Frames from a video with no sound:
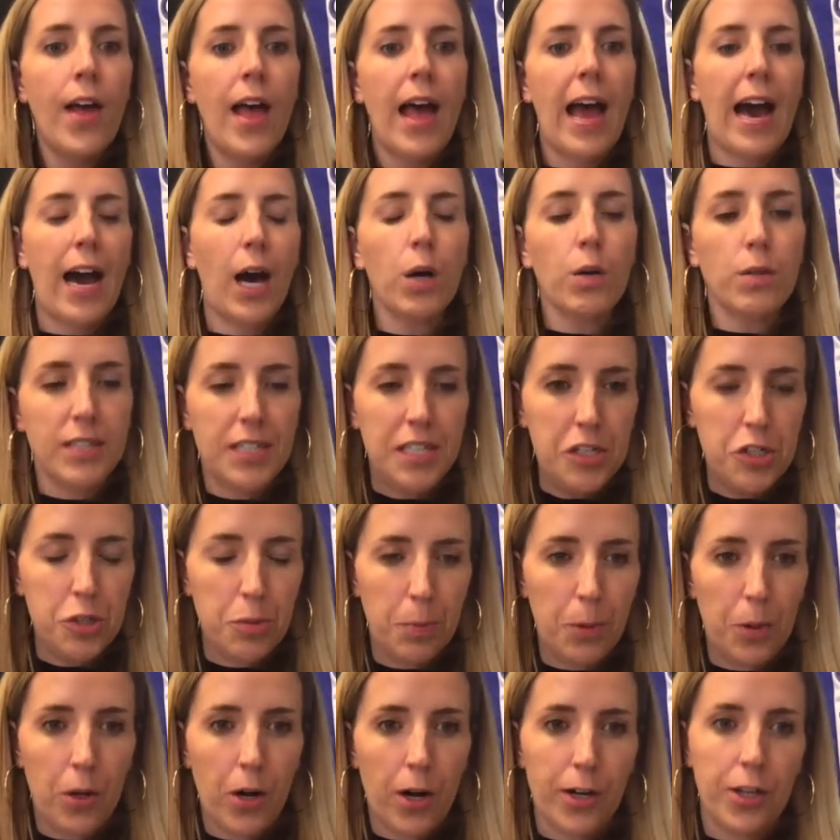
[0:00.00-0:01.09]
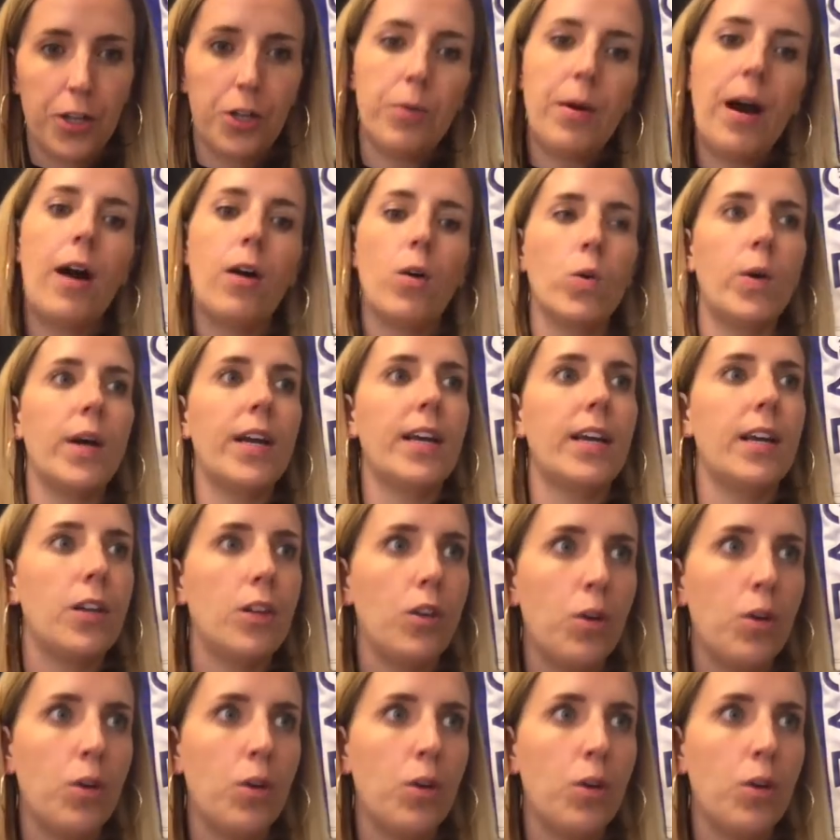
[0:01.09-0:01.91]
How teachable are you? How quick can